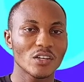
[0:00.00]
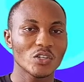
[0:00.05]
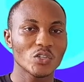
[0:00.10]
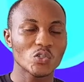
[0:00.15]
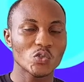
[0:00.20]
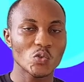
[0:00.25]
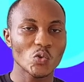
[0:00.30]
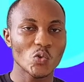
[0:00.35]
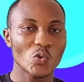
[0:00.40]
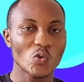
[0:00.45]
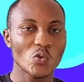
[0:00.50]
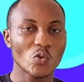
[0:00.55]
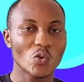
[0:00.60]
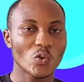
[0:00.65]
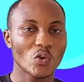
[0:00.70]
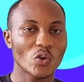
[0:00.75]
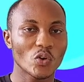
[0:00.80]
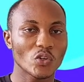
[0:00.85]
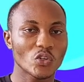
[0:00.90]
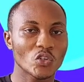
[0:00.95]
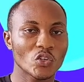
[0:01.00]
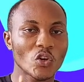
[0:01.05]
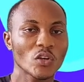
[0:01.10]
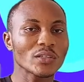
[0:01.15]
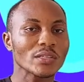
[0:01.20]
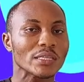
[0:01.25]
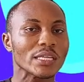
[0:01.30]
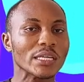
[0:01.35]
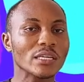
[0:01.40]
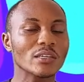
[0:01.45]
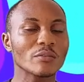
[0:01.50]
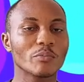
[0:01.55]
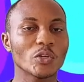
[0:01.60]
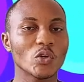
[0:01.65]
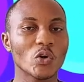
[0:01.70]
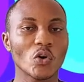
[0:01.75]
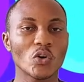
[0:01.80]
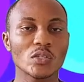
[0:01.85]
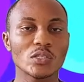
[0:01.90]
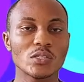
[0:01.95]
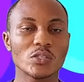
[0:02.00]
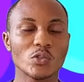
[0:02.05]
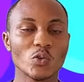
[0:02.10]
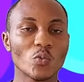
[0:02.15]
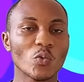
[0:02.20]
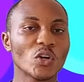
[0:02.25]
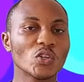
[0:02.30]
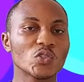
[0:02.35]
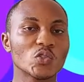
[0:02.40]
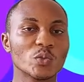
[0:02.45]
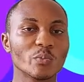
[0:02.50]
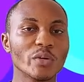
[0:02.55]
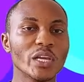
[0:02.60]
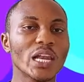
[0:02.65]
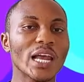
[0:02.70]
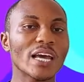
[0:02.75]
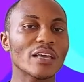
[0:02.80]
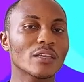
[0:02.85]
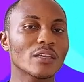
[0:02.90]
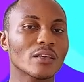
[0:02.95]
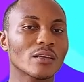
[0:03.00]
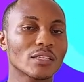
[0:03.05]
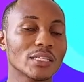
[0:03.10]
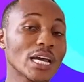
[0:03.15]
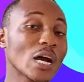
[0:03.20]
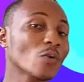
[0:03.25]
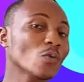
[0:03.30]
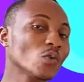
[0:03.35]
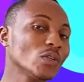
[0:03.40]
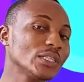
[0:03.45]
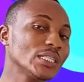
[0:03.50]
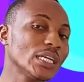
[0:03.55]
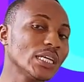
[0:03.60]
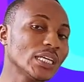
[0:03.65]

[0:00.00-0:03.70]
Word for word: So don't think because you want to be like Dangote